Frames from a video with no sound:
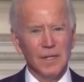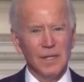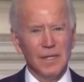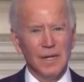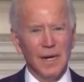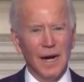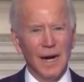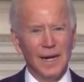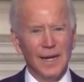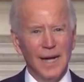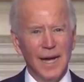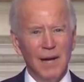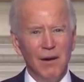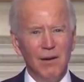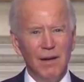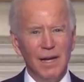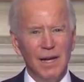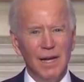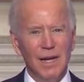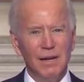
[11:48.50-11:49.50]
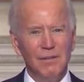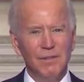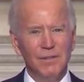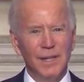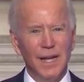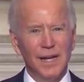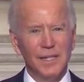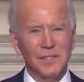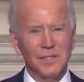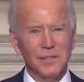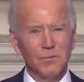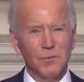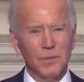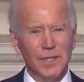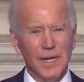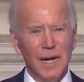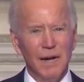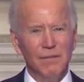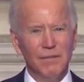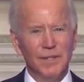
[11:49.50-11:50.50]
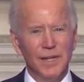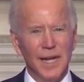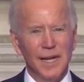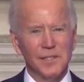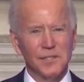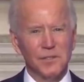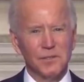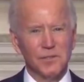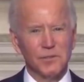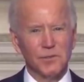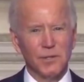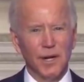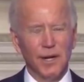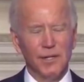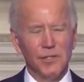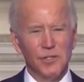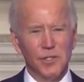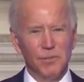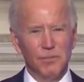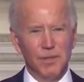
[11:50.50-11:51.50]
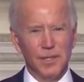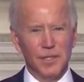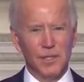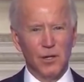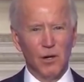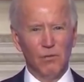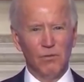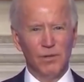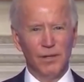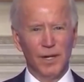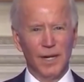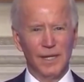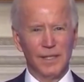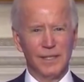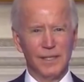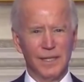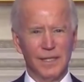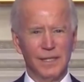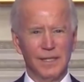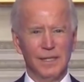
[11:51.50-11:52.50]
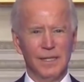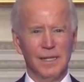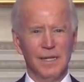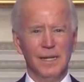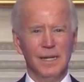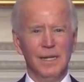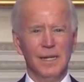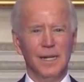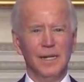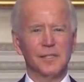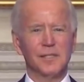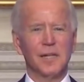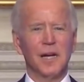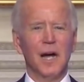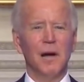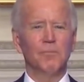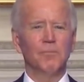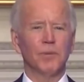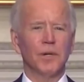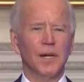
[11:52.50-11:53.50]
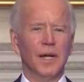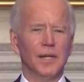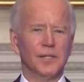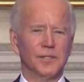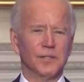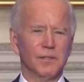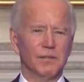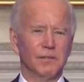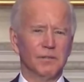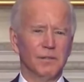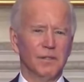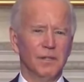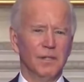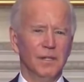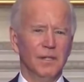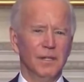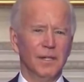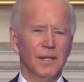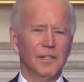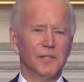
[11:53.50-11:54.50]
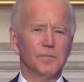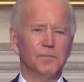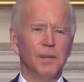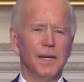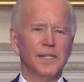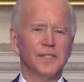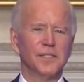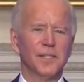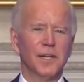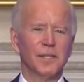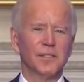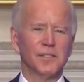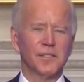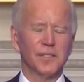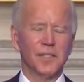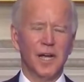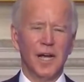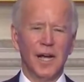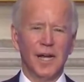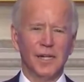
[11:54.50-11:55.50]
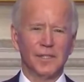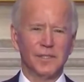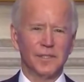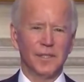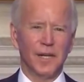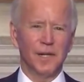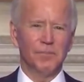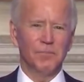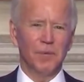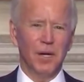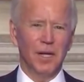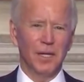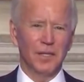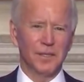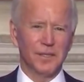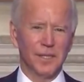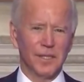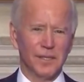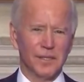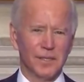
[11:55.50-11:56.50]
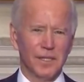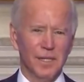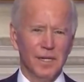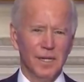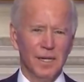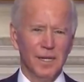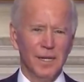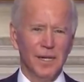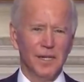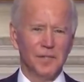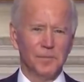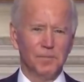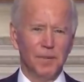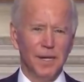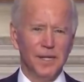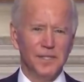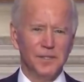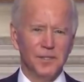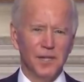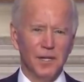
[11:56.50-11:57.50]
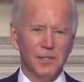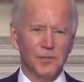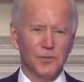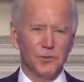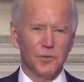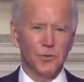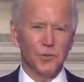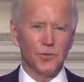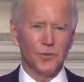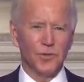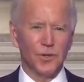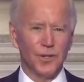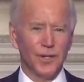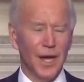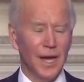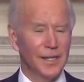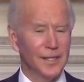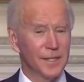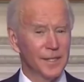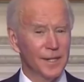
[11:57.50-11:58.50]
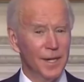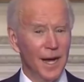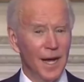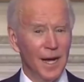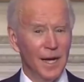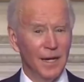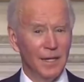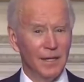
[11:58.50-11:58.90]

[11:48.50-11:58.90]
We now have a national strategy to beat COVID-19. It's comprehensive. It's based on science, not politics. It's based on truth, not denial.